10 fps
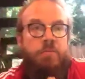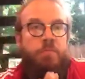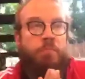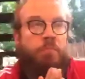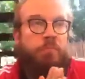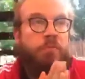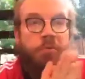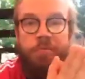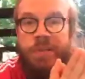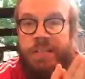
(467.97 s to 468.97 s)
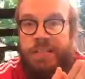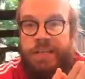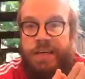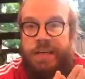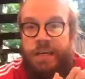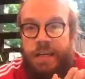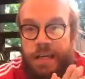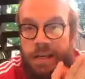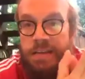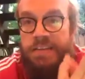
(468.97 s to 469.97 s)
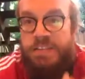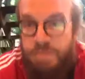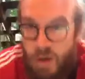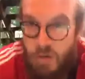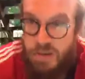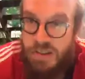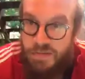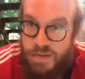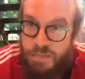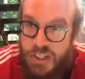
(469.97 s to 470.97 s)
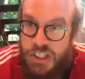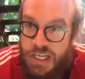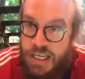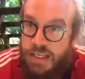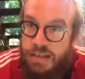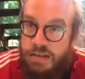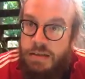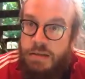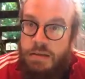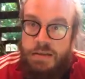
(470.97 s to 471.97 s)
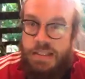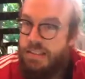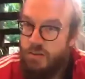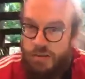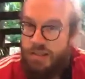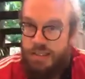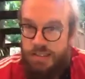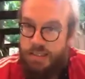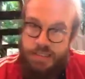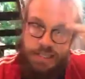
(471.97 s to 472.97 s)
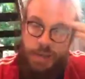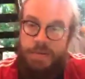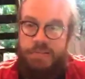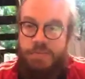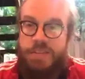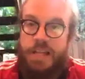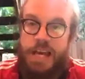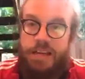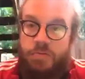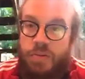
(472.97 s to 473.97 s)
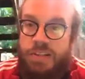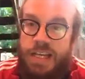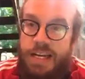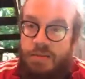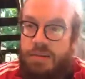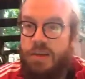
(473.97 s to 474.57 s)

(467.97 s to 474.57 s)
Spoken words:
broomstick into the spokes of the machine. That's the only thing that's going to stop us from sliding towards that outcome.